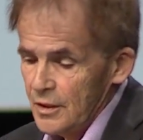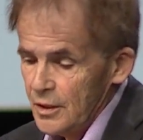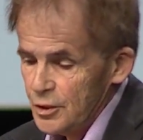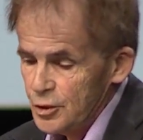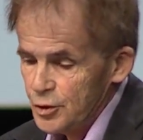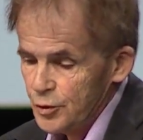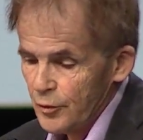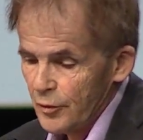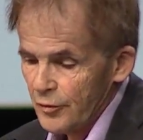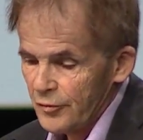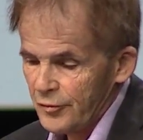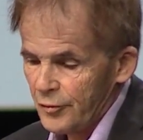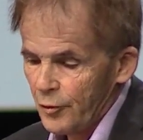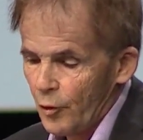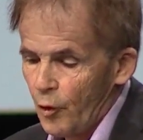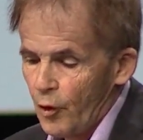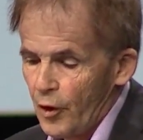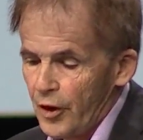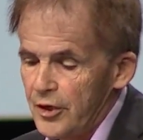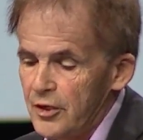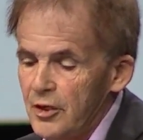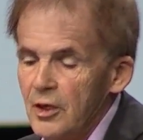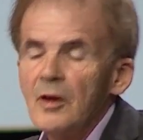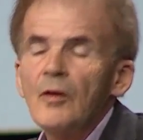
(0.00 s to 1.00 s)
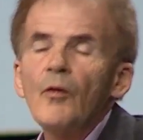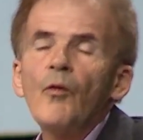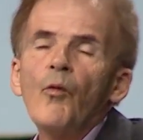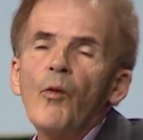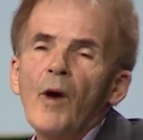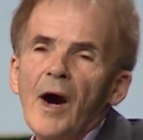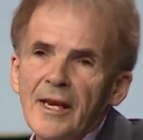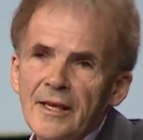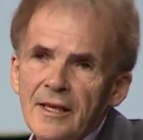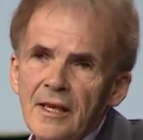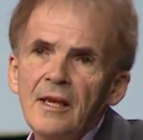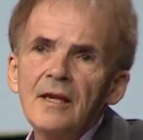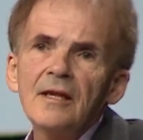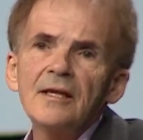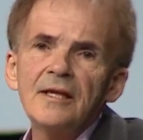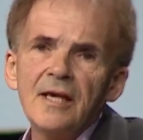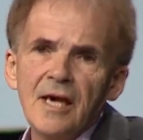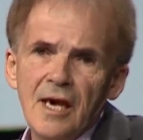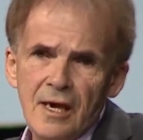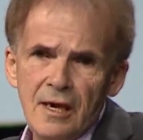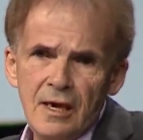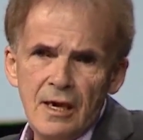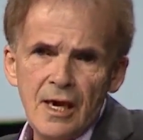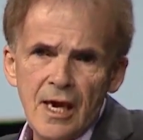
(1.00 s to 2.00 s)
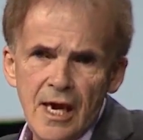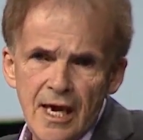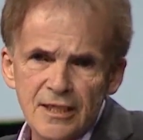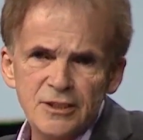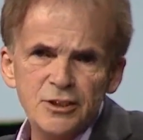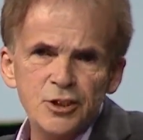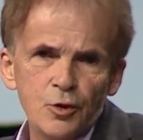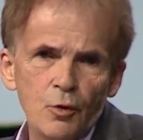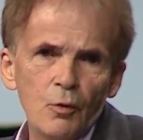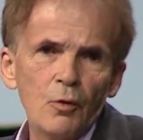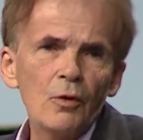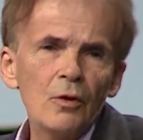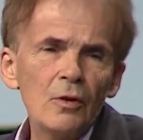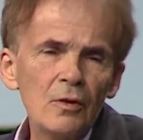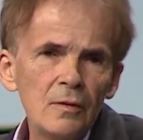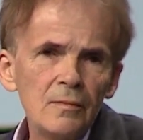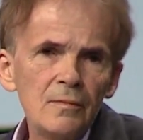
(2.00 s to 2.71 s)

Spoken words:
to afford one day at school.